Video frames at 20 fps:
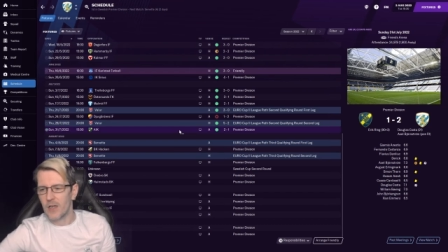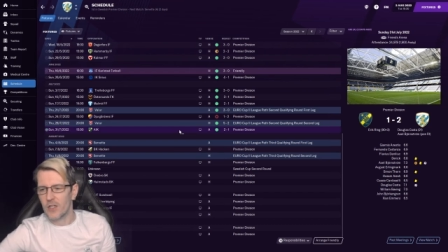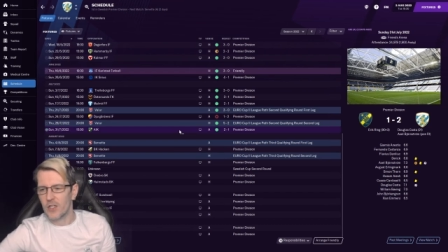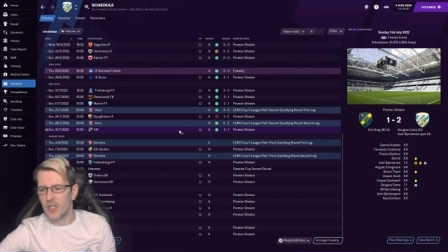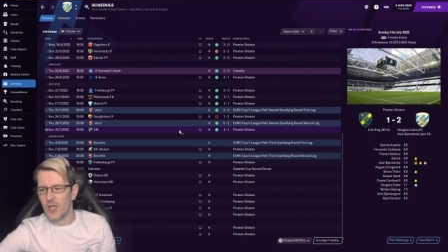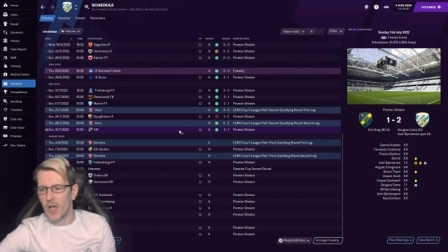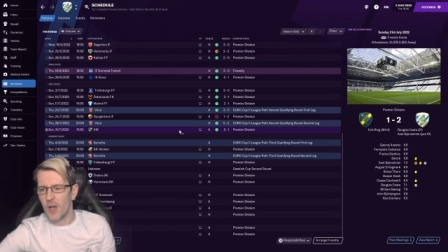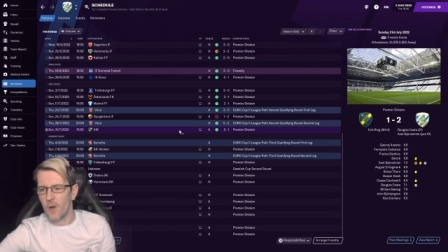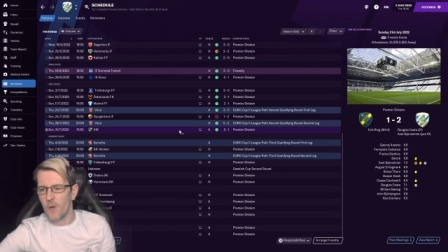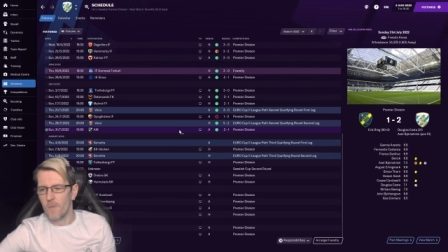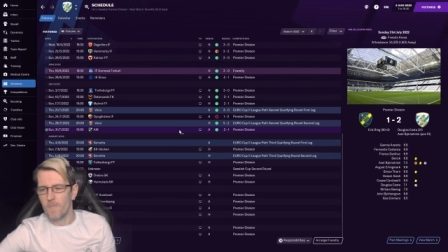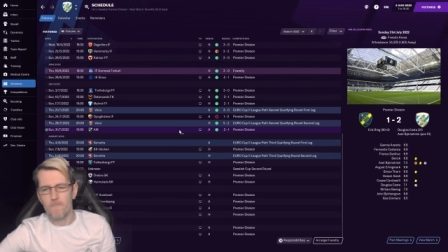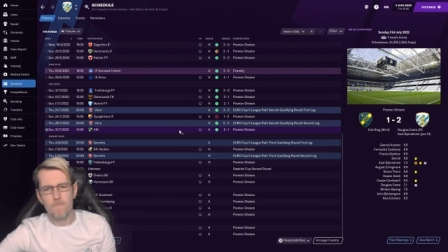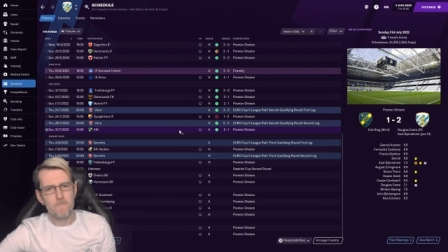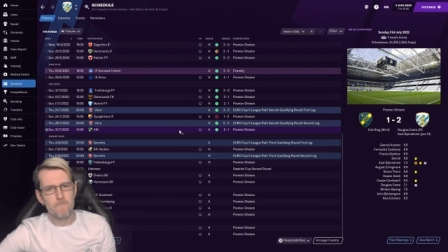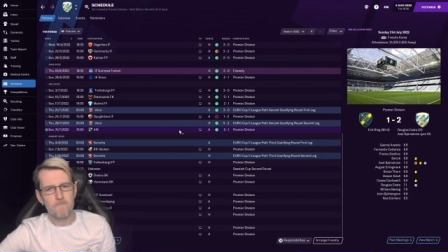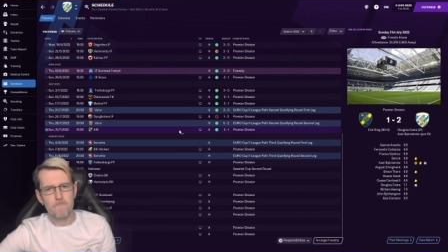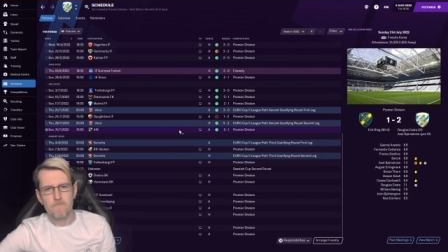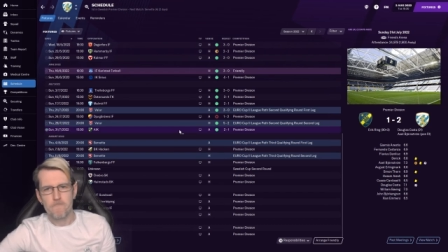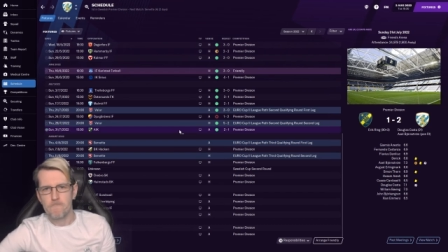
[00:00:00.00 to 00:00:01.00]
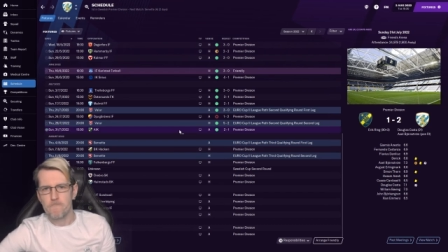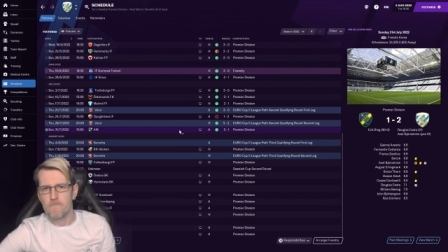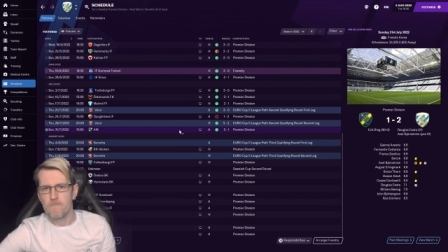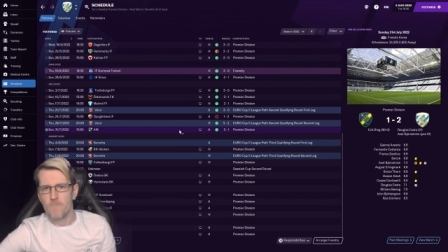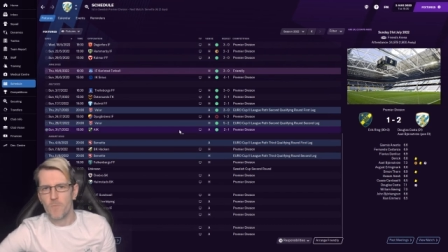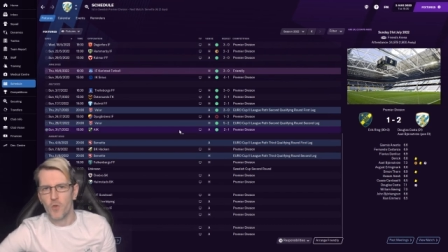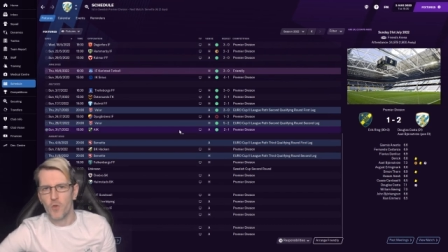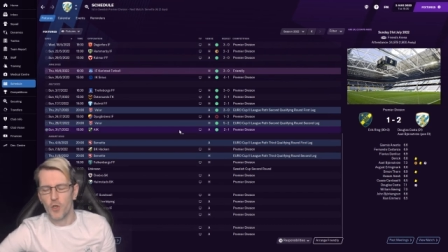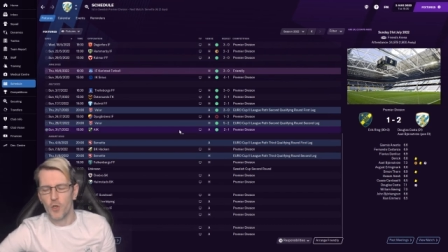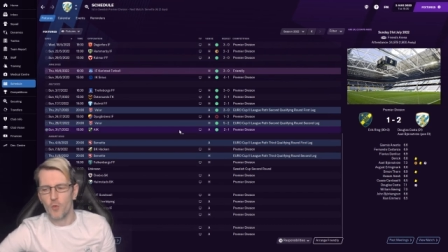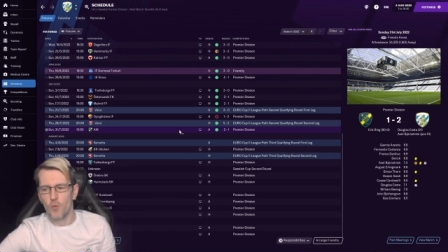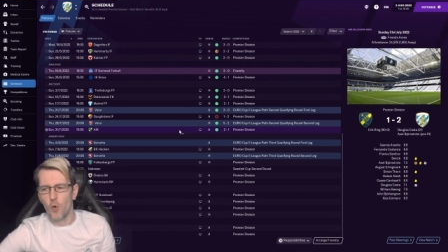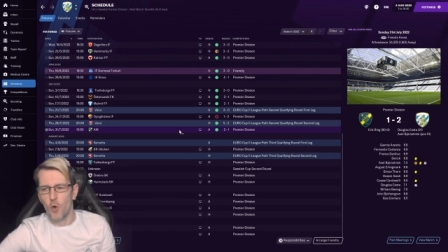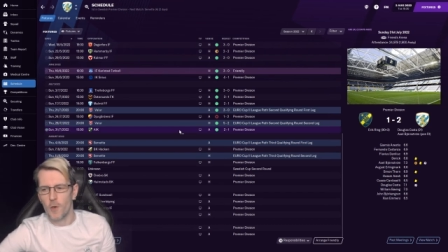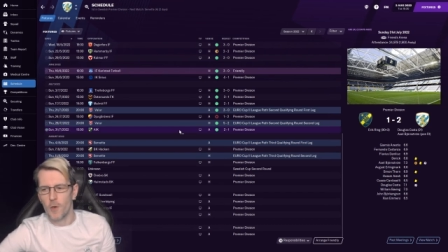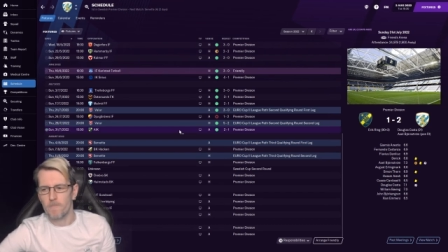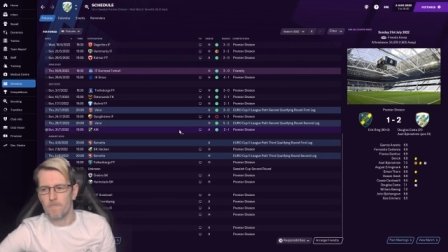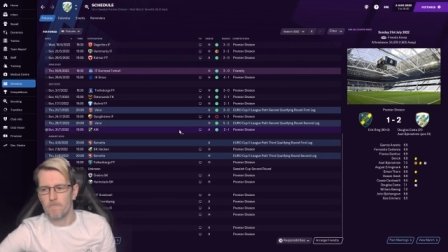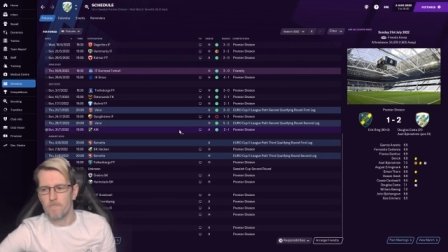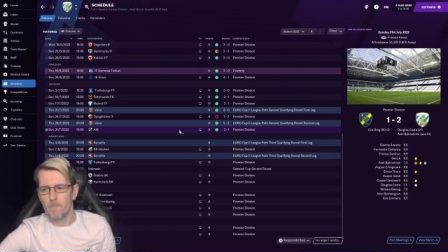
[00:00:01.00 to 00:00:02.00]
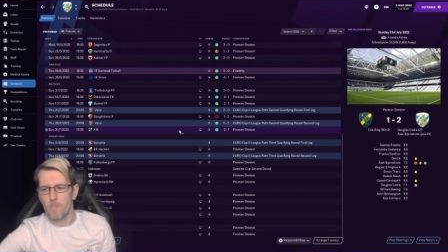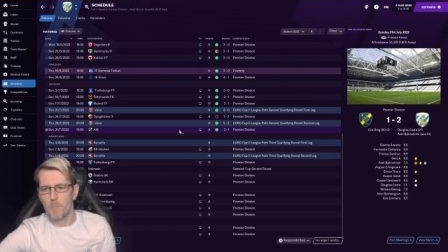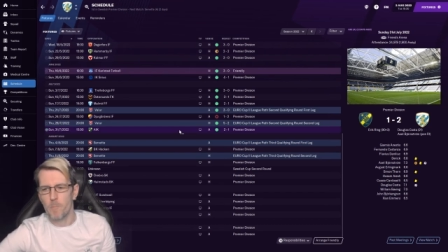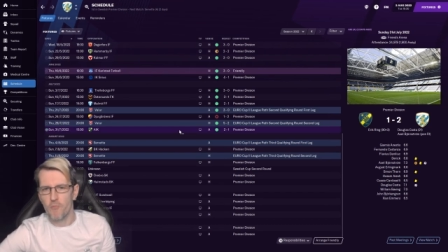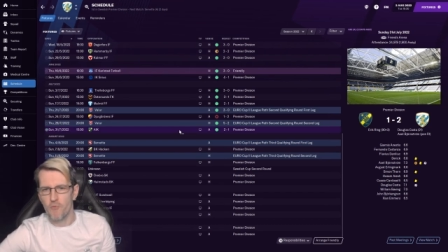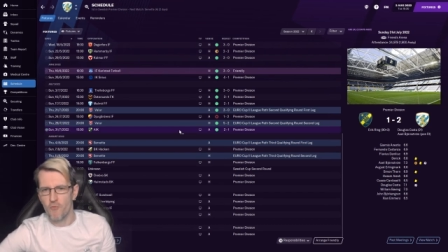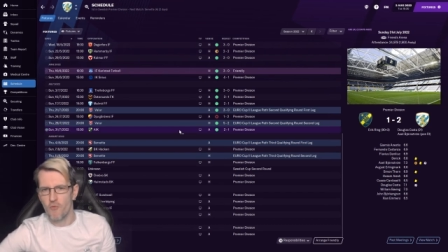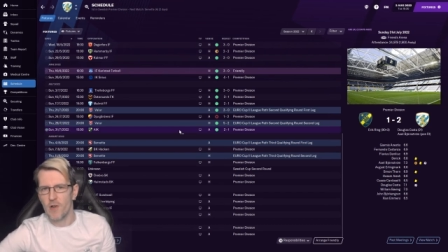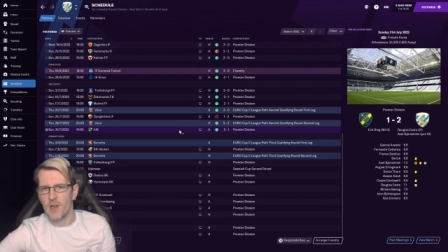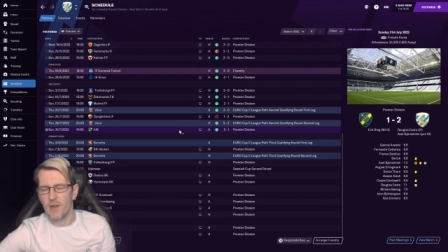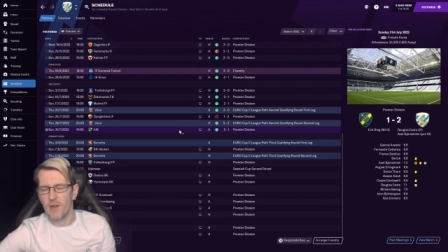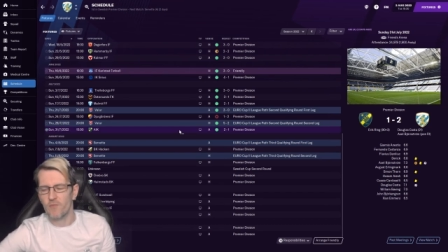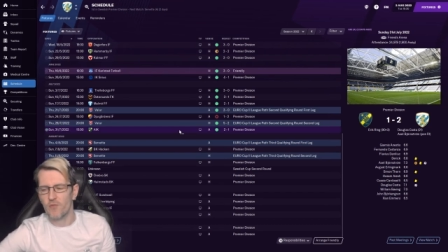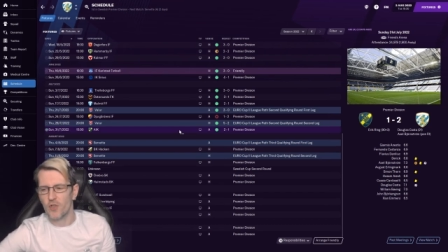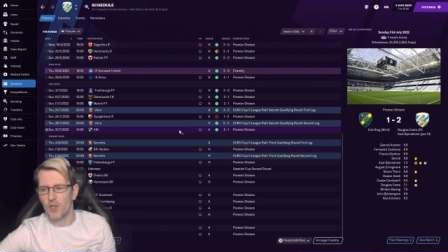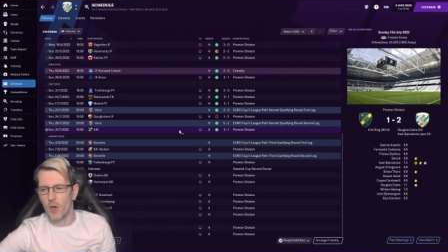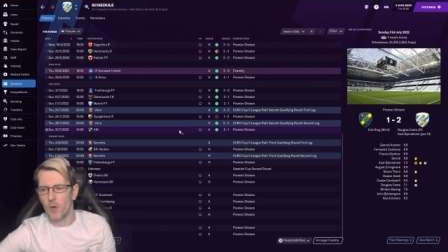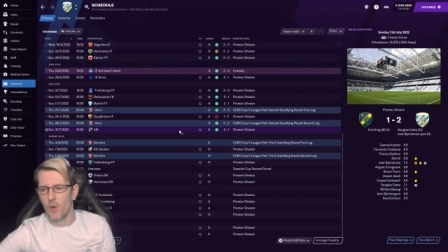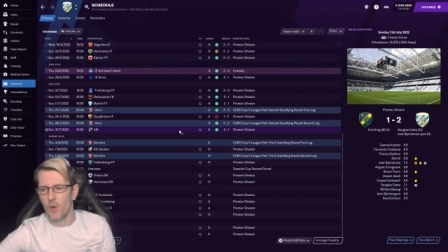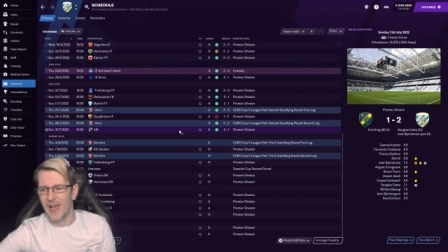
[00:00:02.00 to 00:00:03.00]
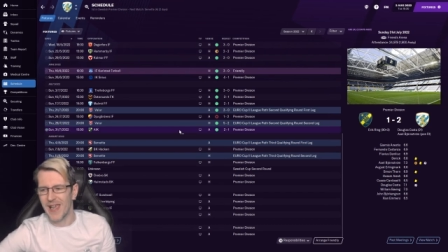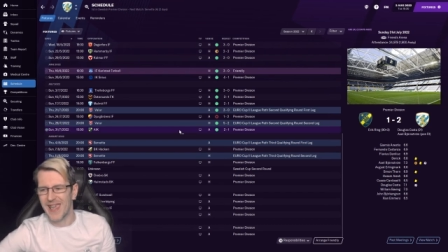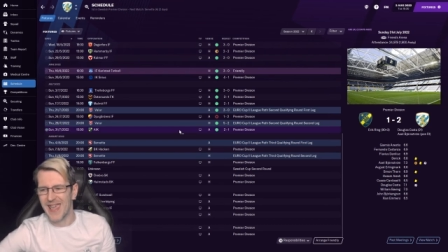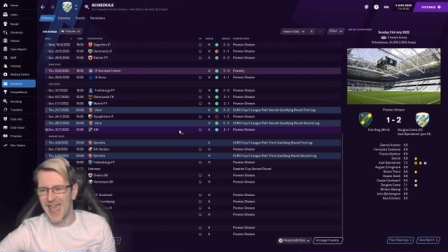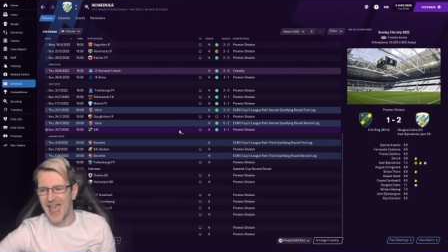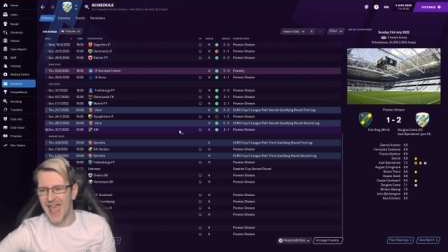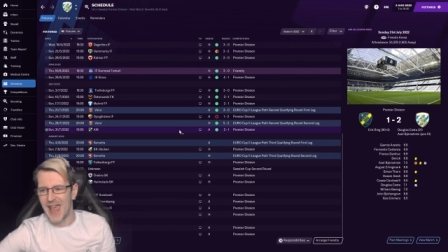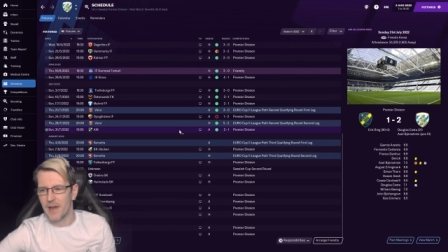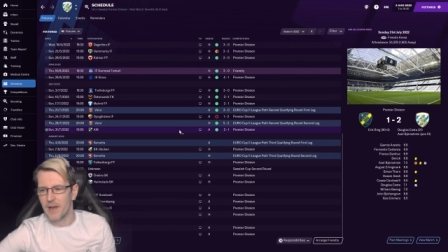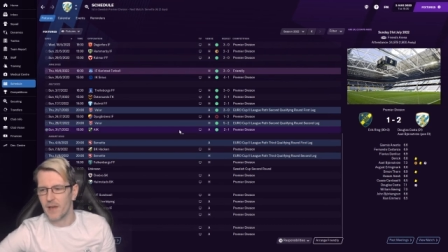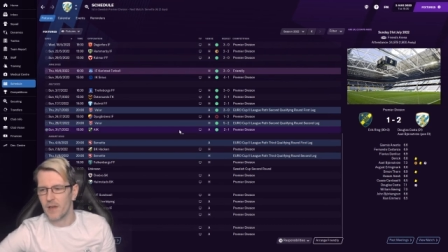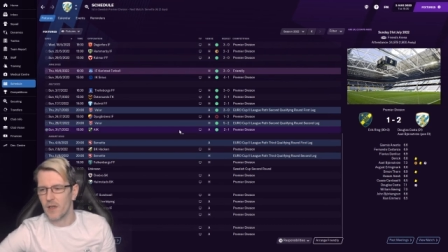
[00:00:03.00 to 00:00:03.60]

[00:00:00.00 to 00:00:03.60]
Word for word: So 2 1. Brilliant result again.